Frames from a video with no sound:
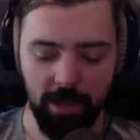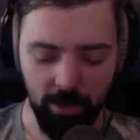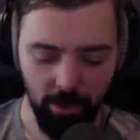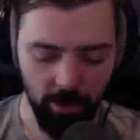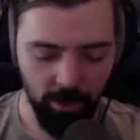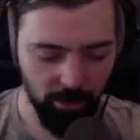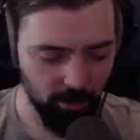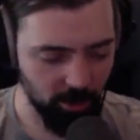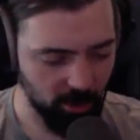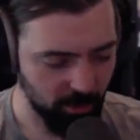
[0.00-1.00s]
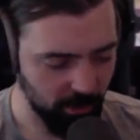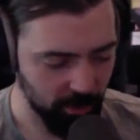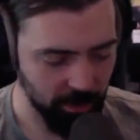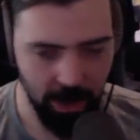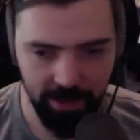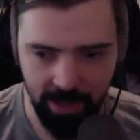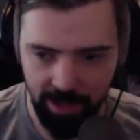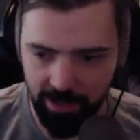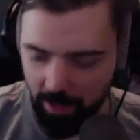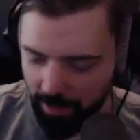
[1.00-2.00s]
you learn through the
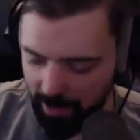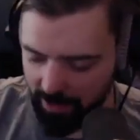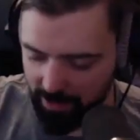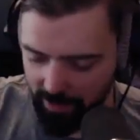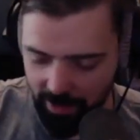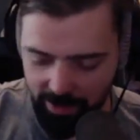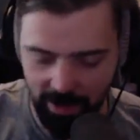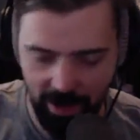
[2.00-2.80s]
process. I mean, it's an